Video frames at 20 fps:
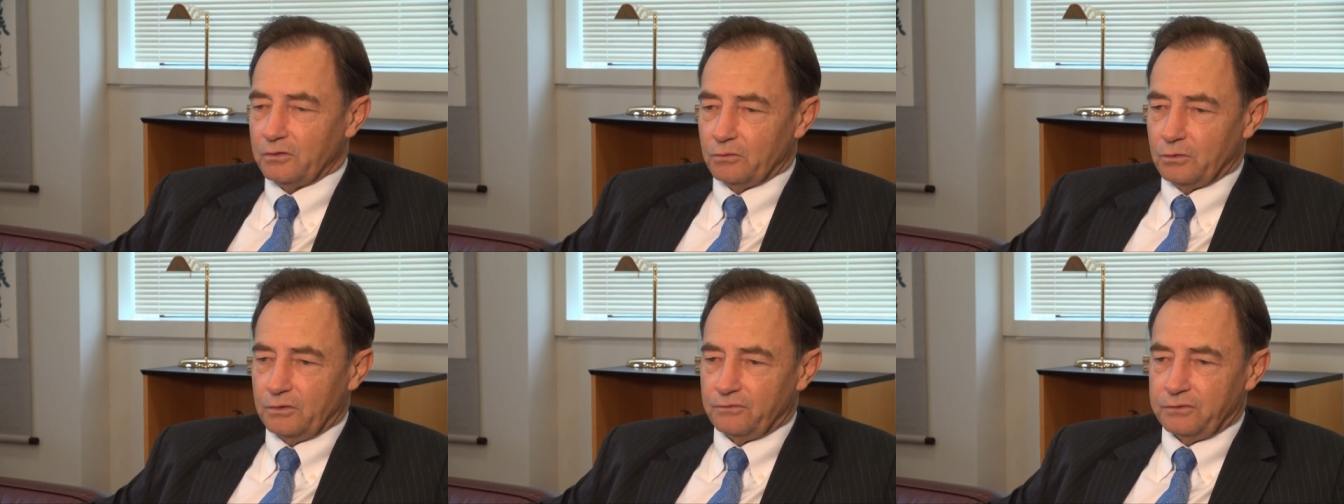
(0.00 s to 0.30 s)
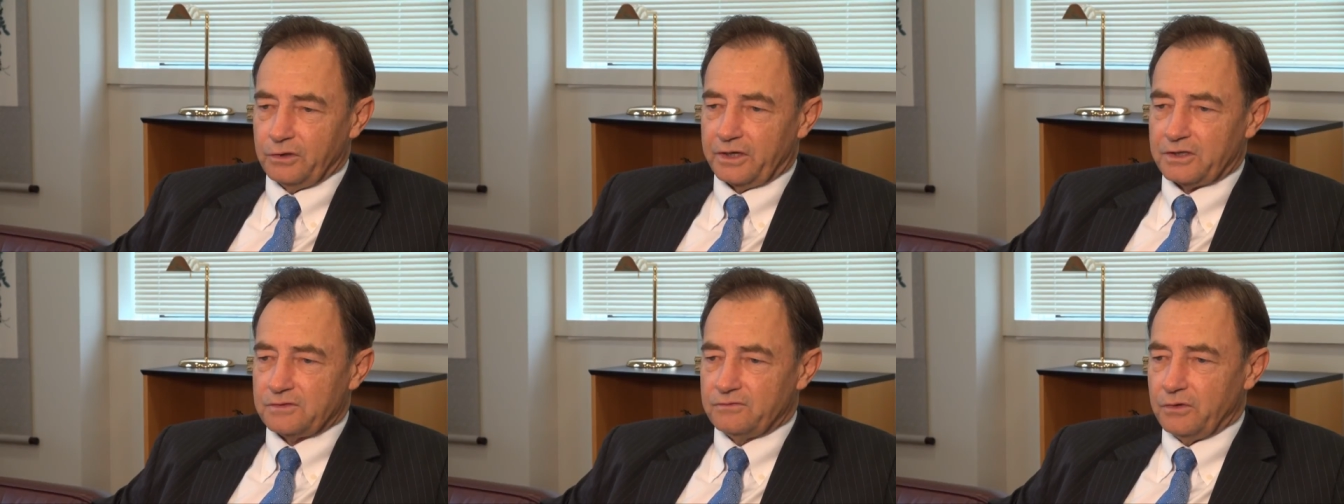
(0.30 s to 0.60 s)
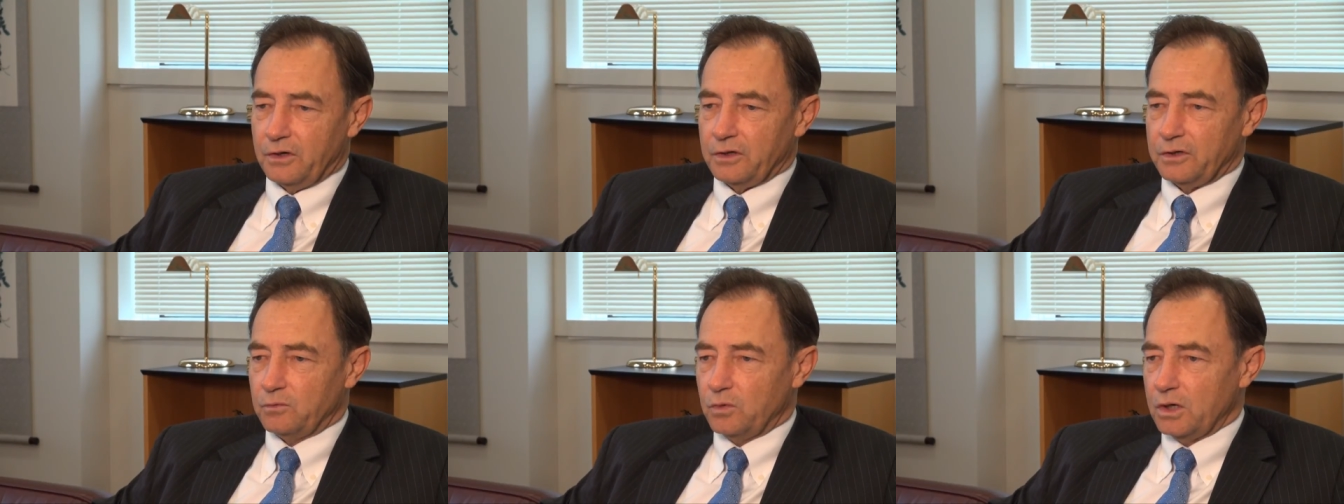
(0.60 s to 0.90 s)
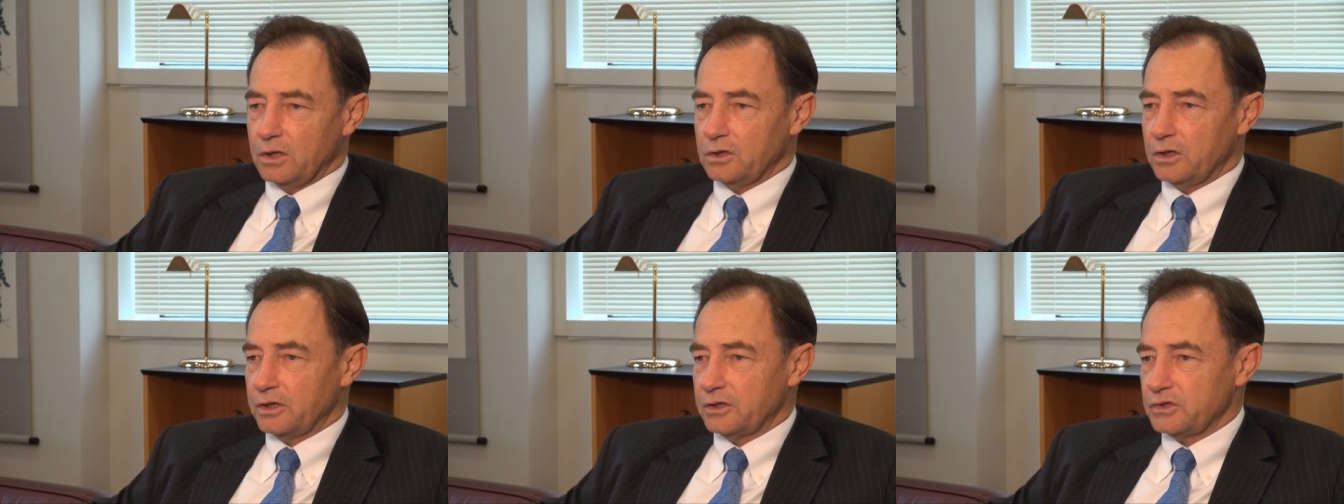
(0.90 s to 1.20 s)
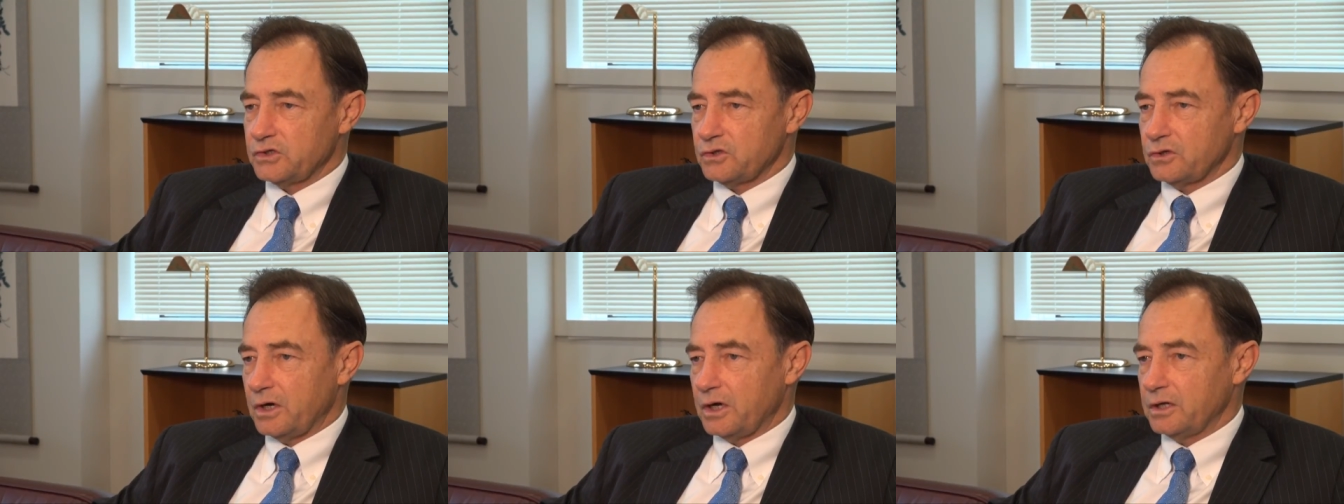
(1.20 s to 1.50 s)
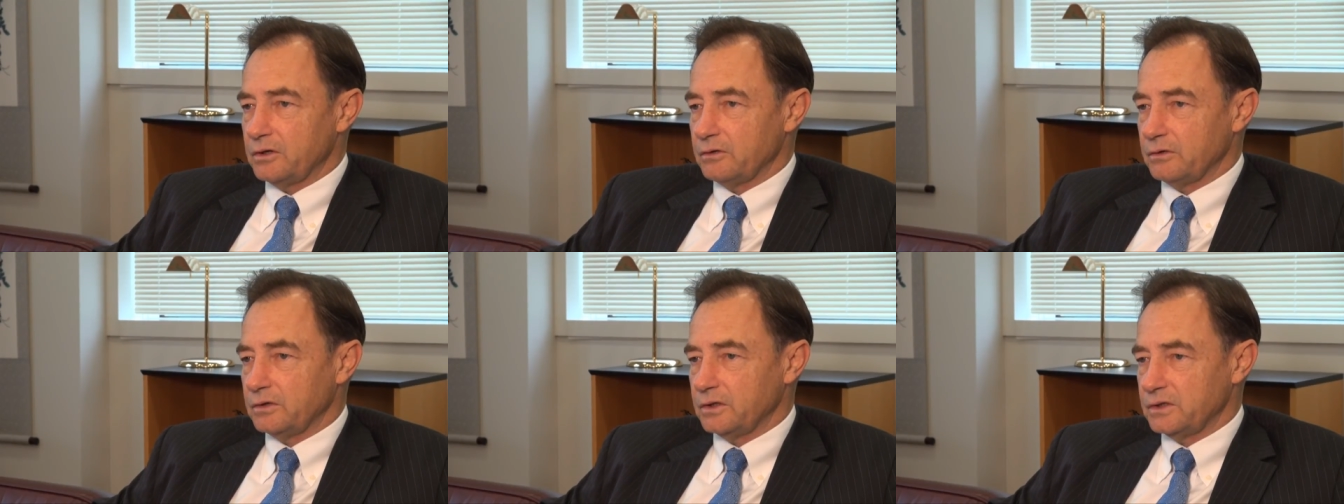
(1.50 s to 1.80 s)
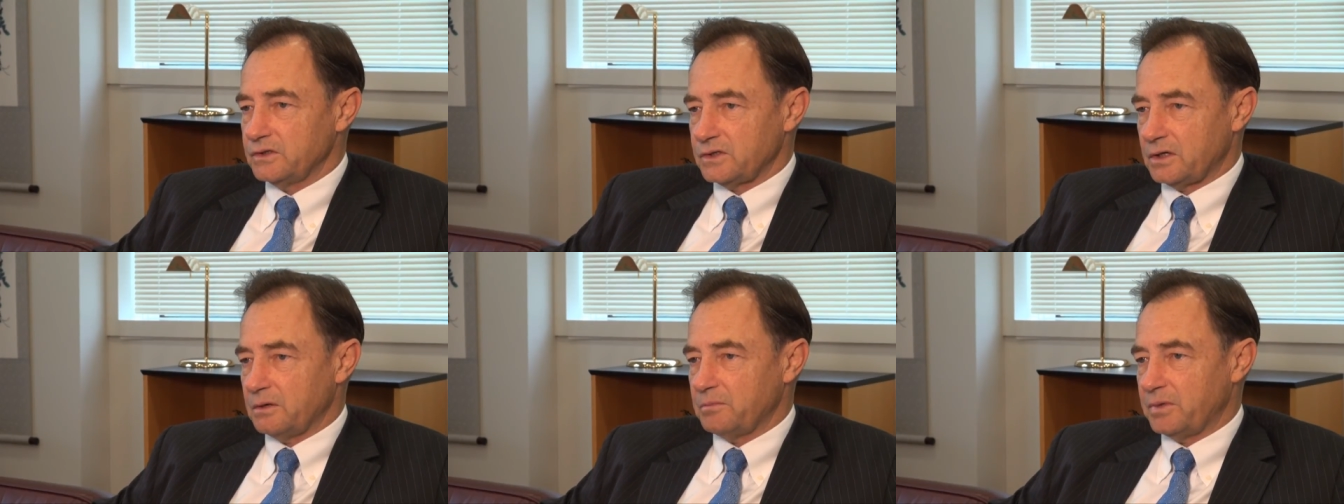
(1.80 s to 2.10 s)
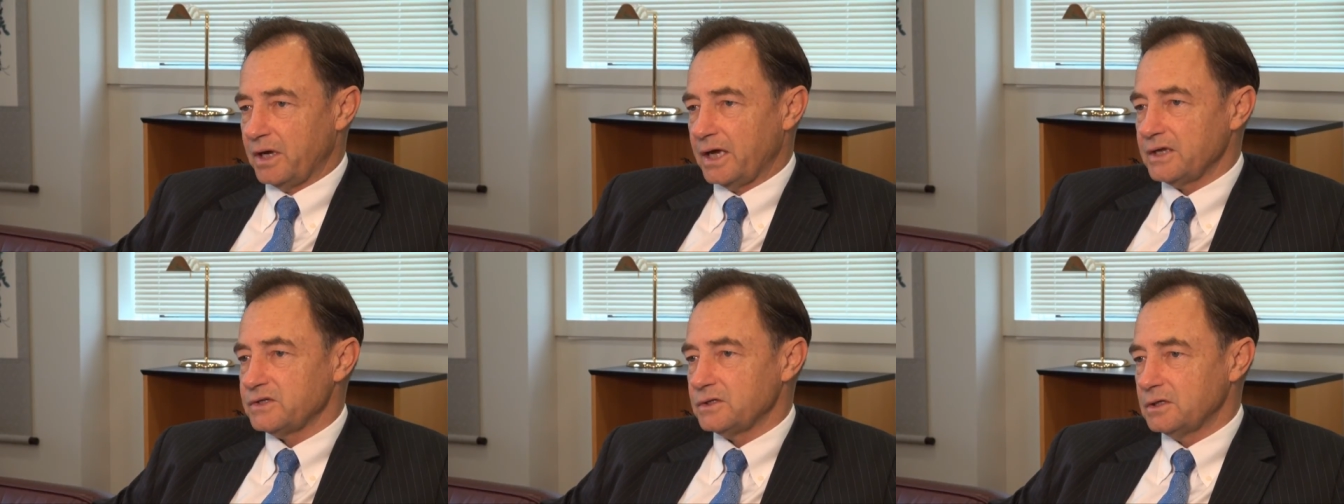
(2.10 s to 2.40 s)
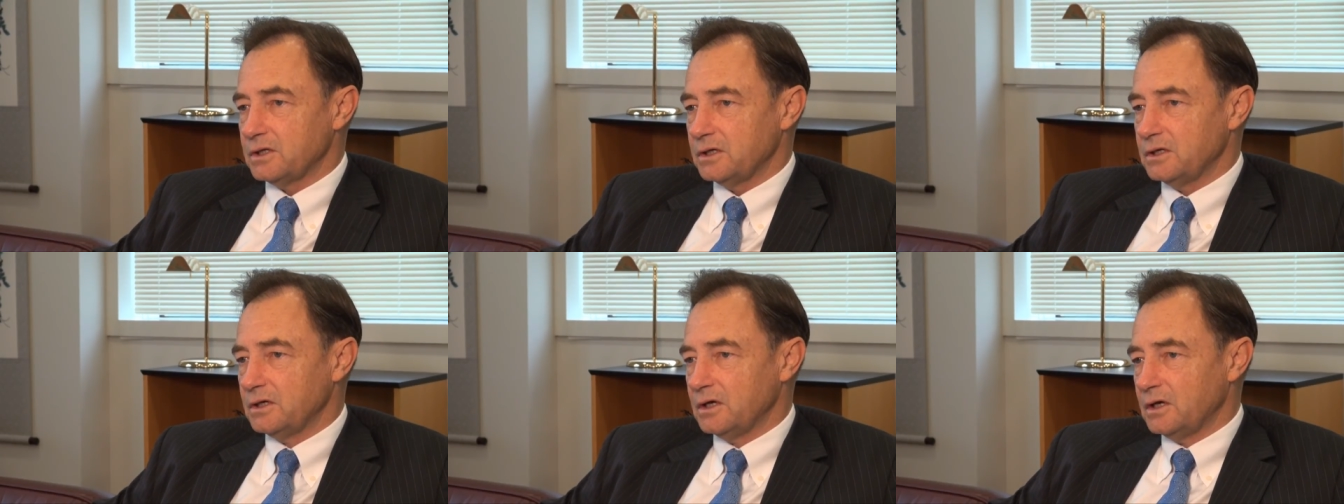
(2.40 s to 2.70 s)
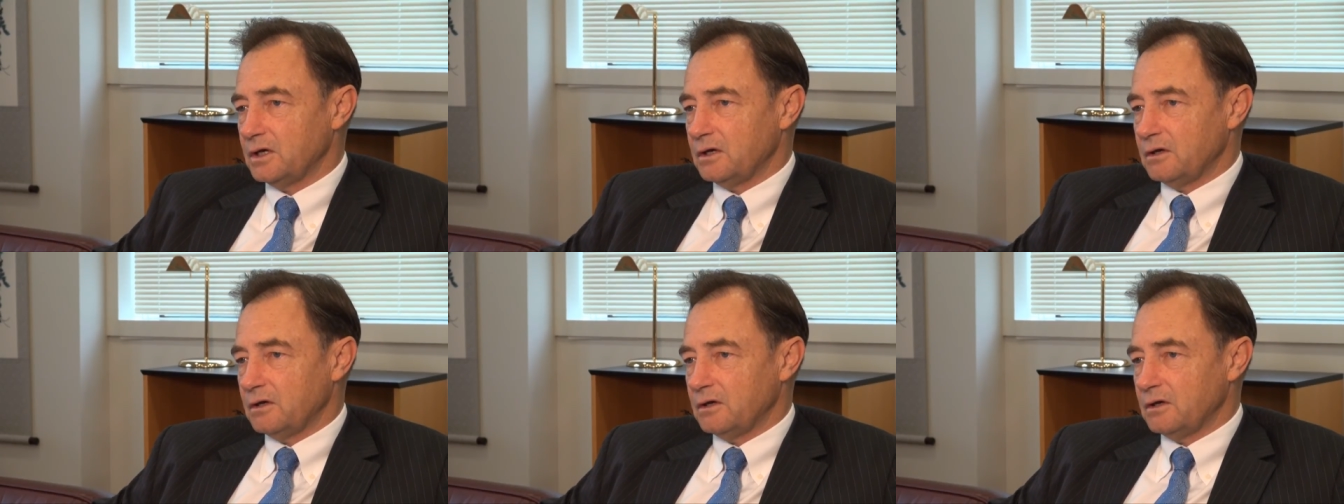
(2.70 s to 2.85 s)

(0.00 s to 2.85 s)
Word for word: reflects very well on Australia and its capacity